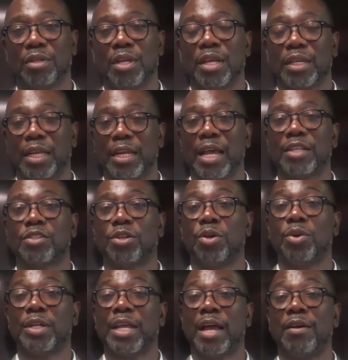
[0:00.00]
Can I
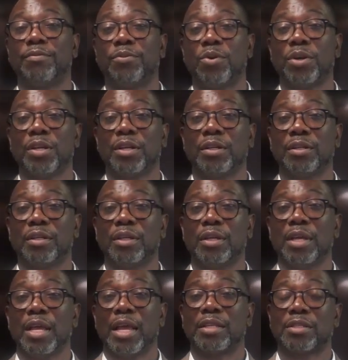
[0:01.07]
slow it down for you?
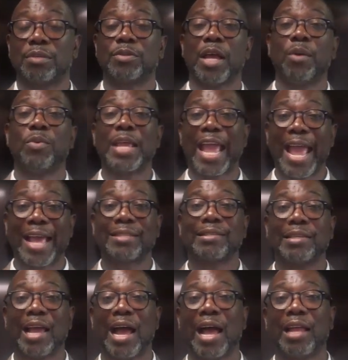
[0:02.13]
And sometimes we ask
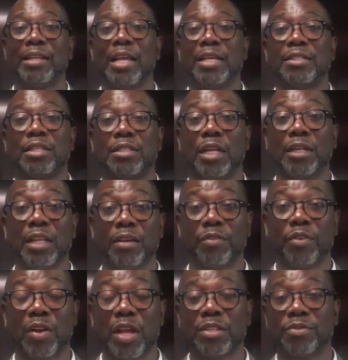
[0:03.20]
God to
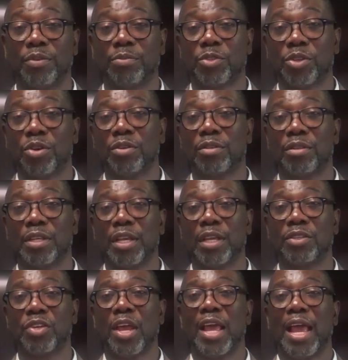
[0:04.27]
deliver us from certain
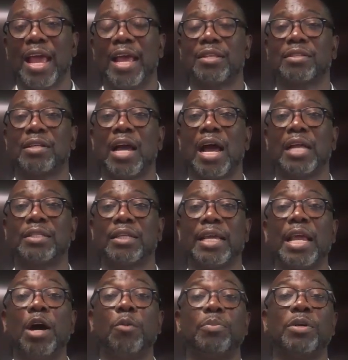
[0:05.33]
things, ask God to
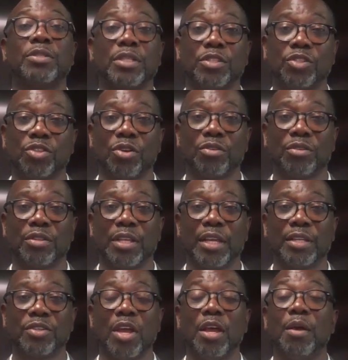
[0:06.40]
help us in certain
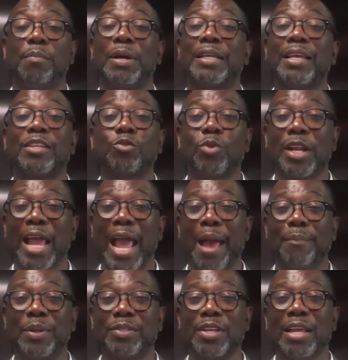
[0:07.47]
things, but guess what
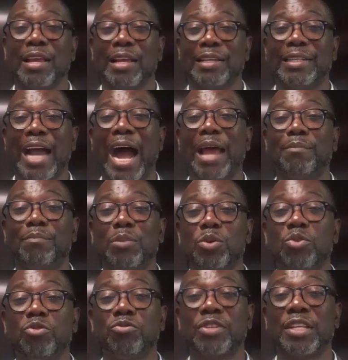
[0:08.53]
happens? God
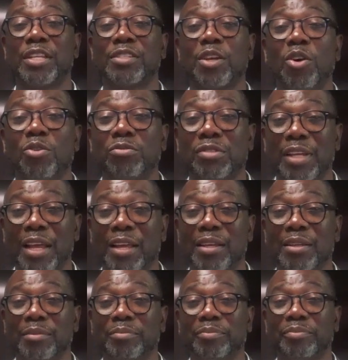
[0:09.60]
moves in his own
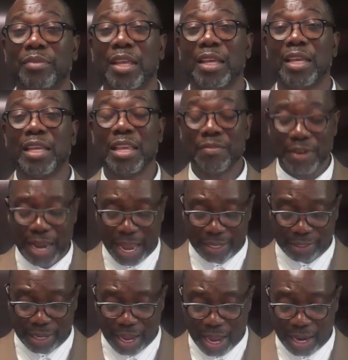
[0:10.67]
time. He even
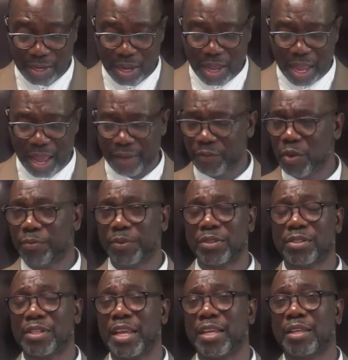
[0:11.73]
asked God, have you
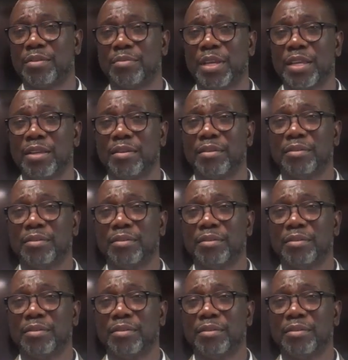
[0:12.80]
forsaken me?